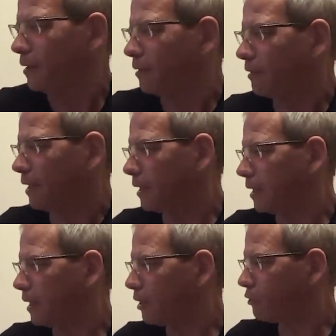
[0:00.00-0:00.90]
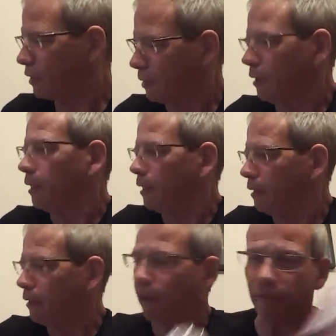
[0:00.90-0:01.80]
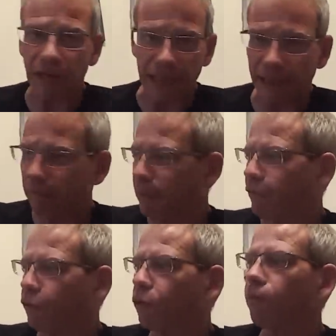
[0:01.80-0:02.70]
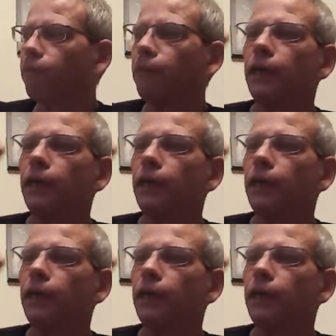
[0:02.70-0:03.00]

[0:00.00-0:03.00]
the rest is history. I've had them before,